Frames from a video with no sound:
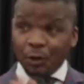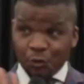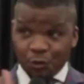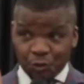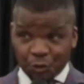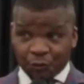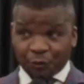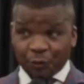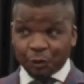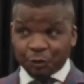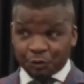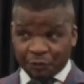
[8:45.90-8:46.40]

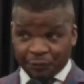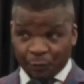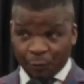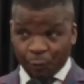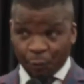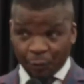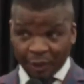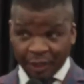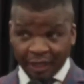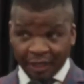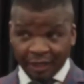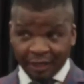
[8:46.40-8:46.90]
You've got to
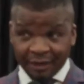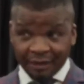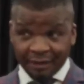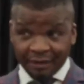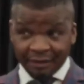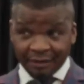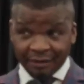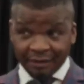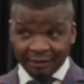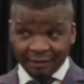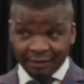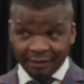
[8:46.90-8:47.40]
follow here.
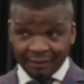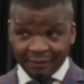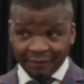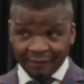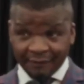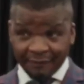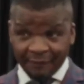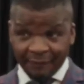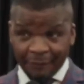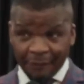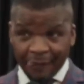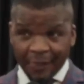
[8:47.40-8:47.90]

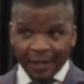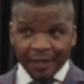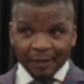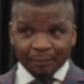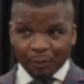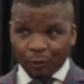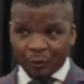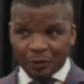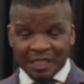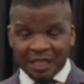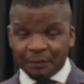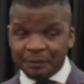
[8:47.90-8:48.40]

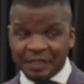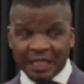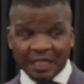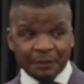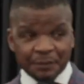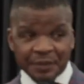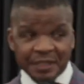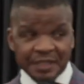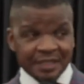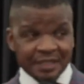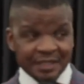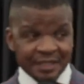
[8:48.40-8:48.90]
Because
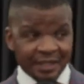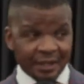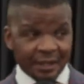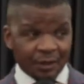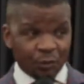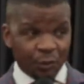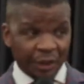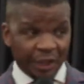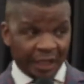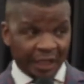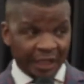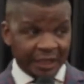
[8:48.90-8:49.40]
sometimes
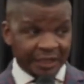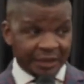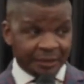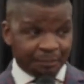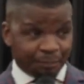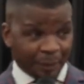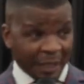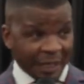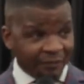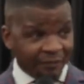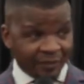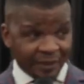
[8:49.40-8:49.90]
we
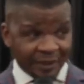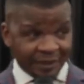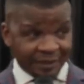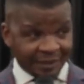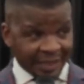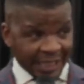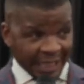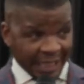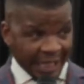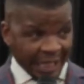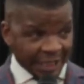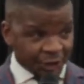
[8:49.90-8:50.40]
read Bible
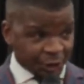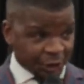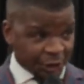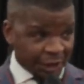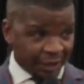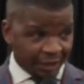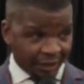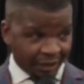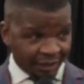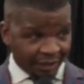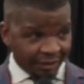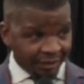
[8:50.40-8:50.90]
rushing